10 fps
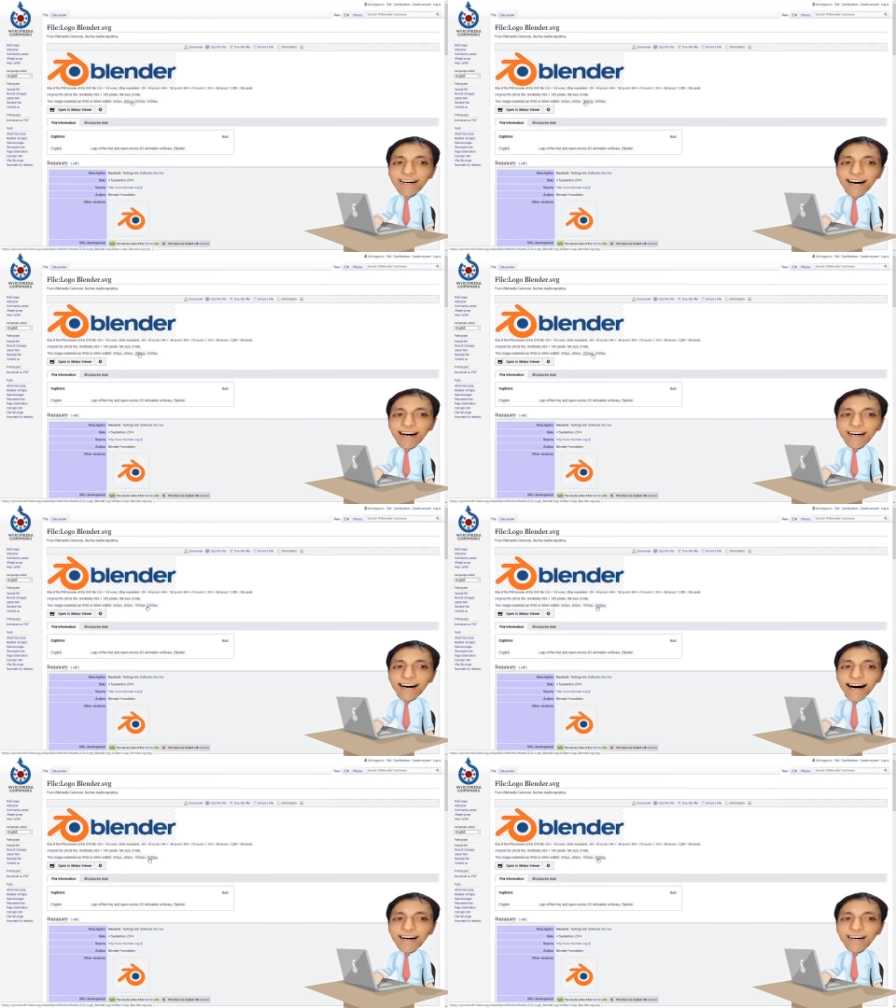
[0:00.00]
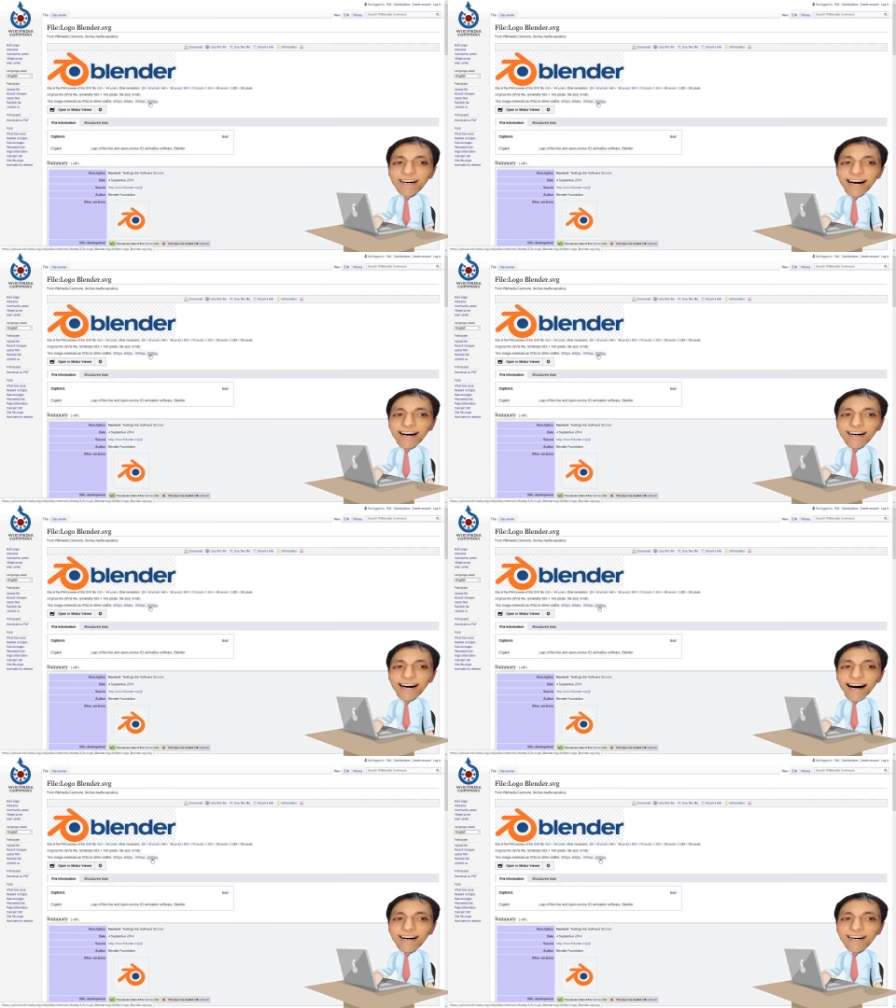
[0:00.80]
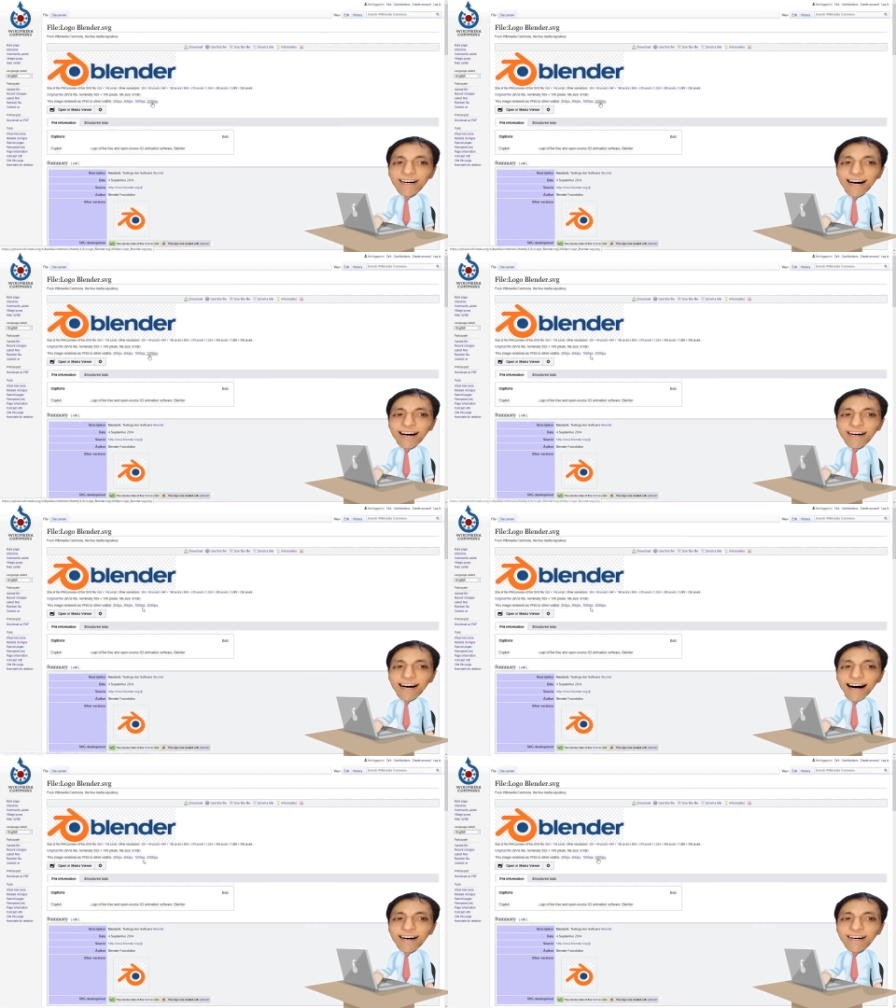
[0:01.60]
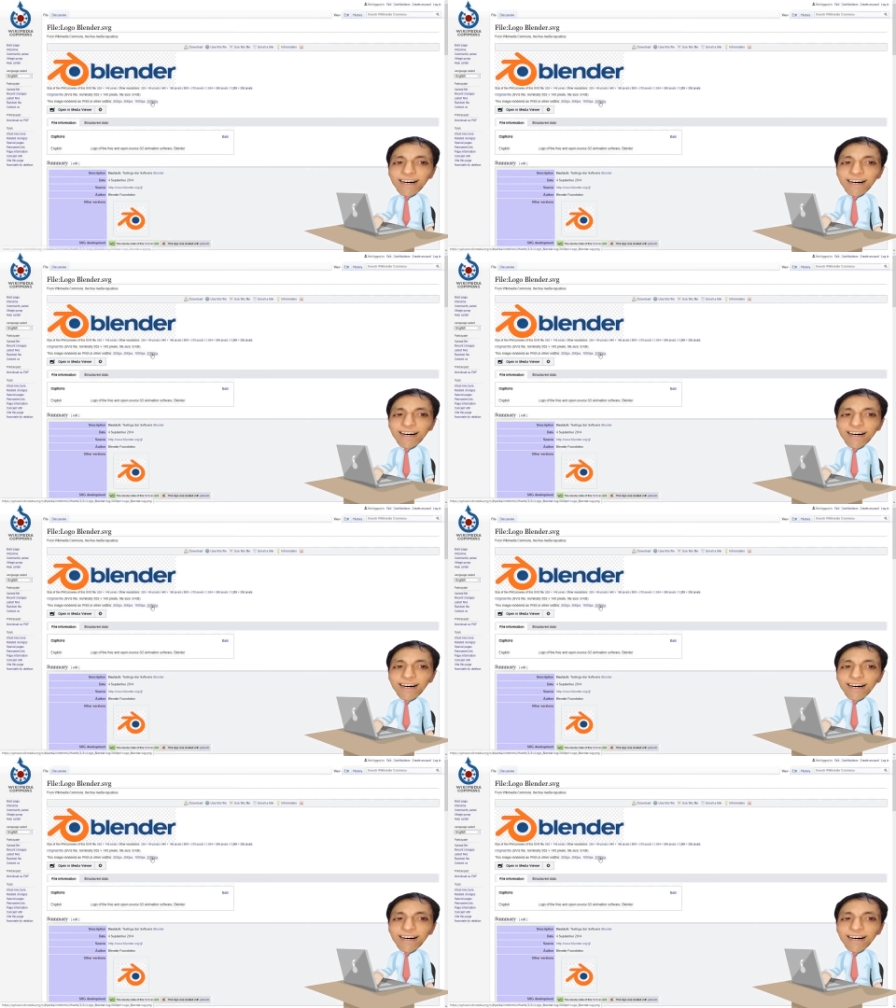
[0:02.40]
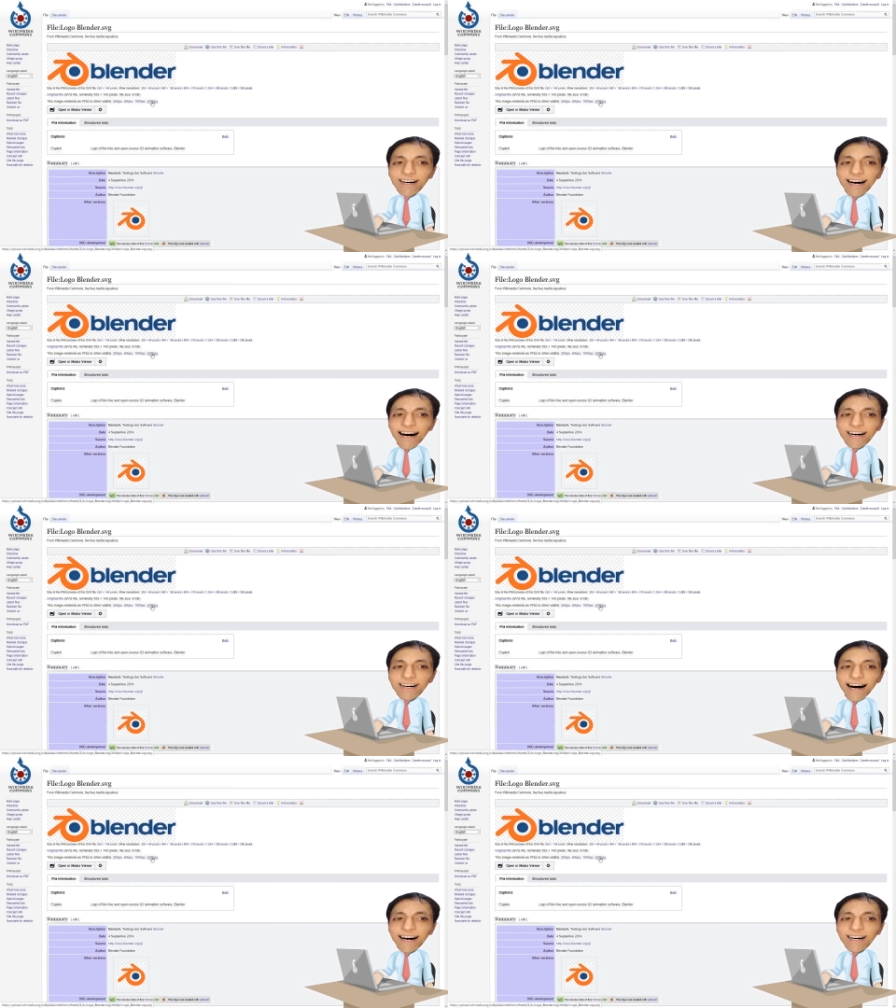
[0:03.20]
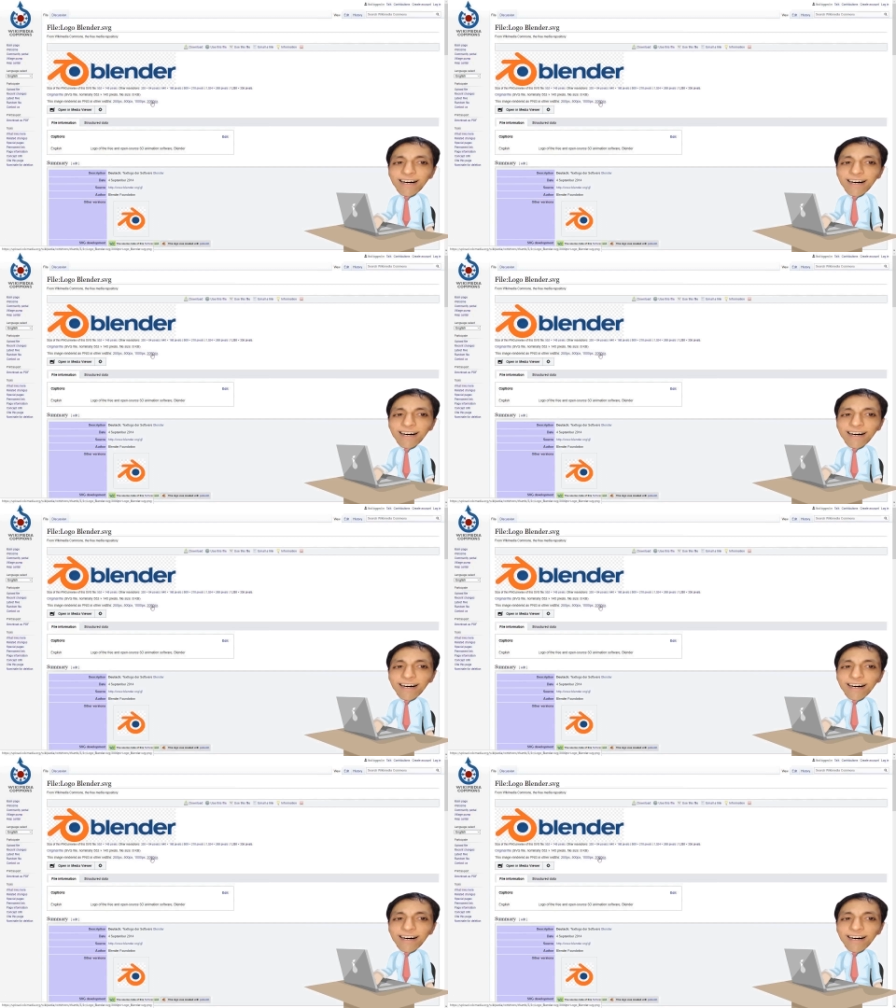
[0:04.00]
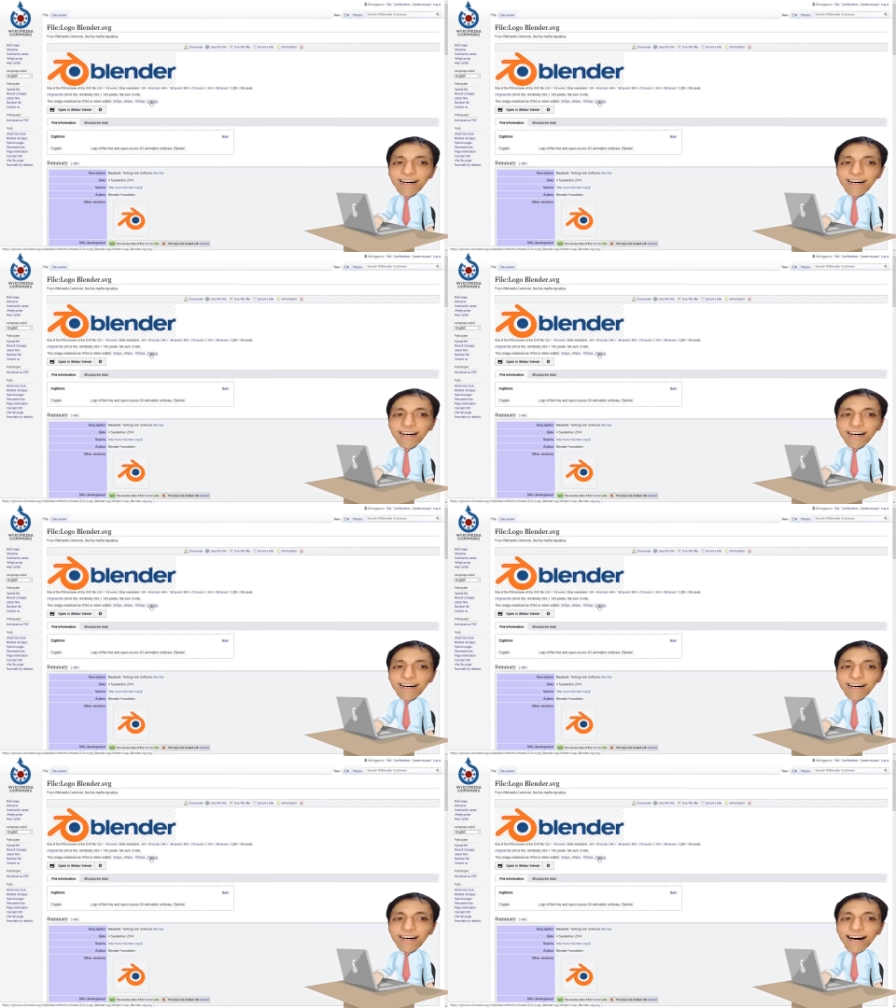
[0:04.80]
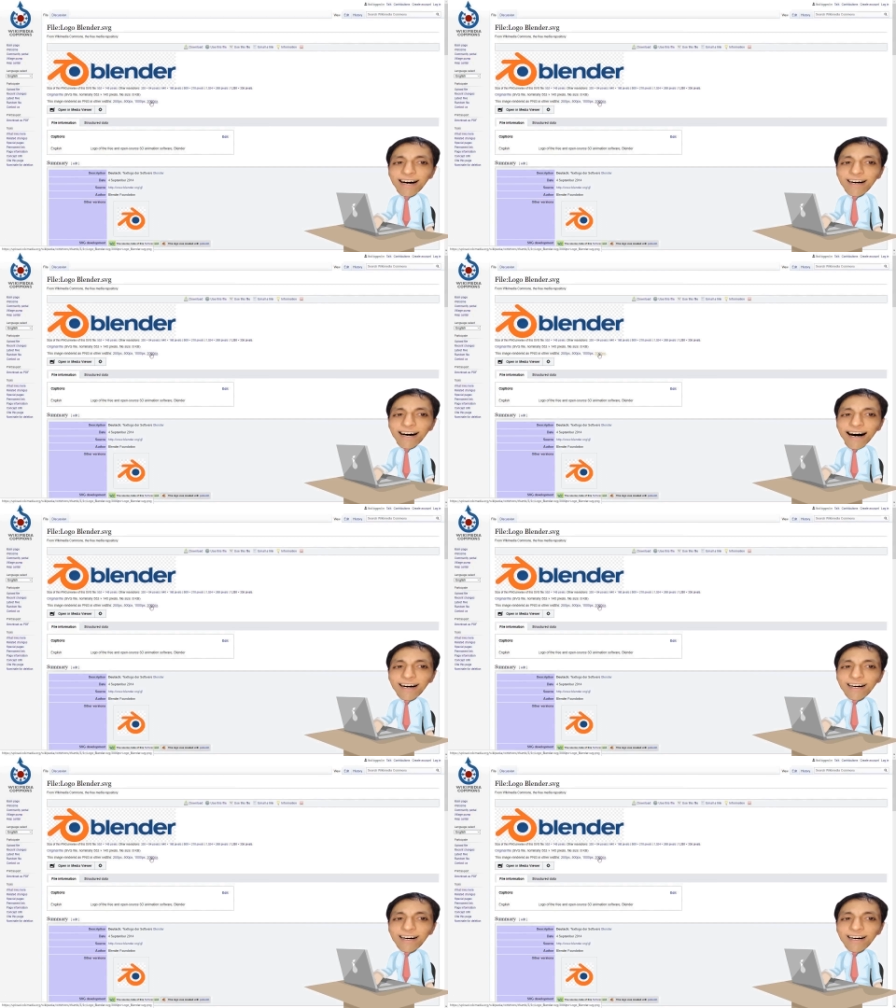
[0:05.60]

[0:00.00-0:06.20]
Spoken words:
Okay, select a suitable size to download. This one will do. You can always